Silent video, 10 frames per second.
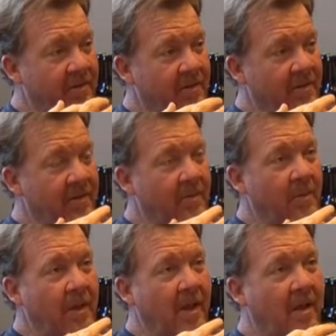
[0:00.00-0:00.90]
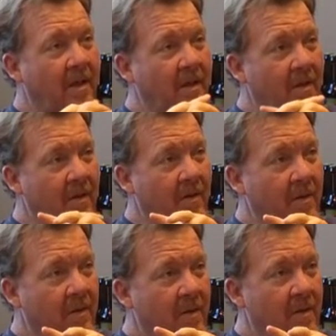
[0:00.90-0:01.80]
Okay. Wow. We are
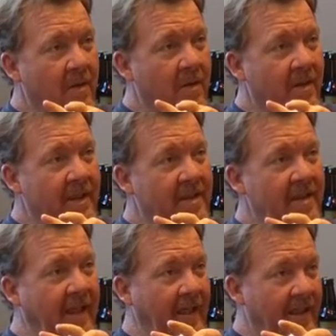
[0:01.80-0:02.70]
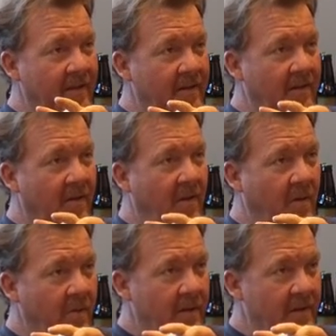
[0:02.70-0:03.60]
the second
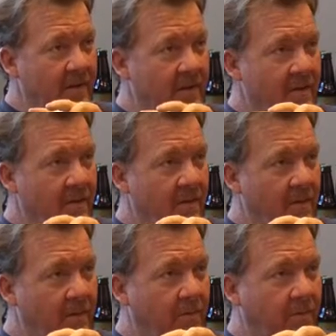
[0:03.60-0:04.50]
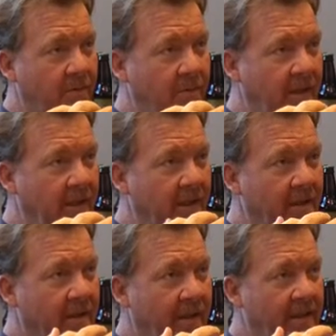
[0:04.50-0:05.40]
oldest brewery
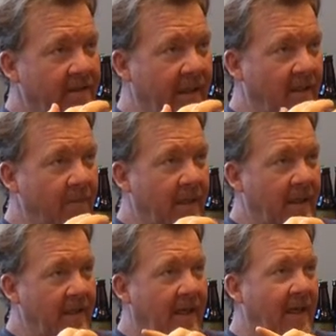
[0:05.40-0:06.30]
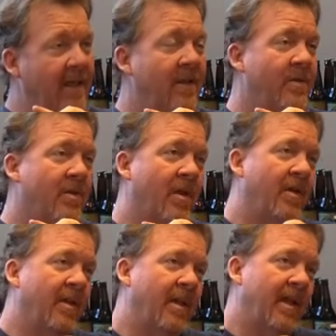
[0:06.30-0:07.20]
in town behind Highland, who
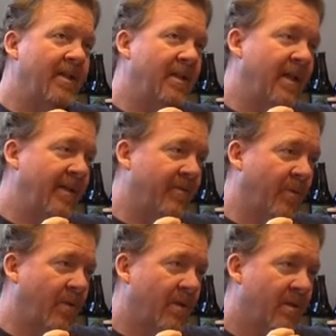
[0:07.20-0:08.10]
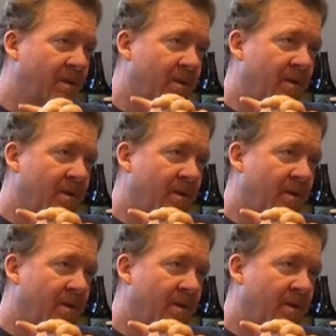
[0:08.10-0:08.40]
started in 1994.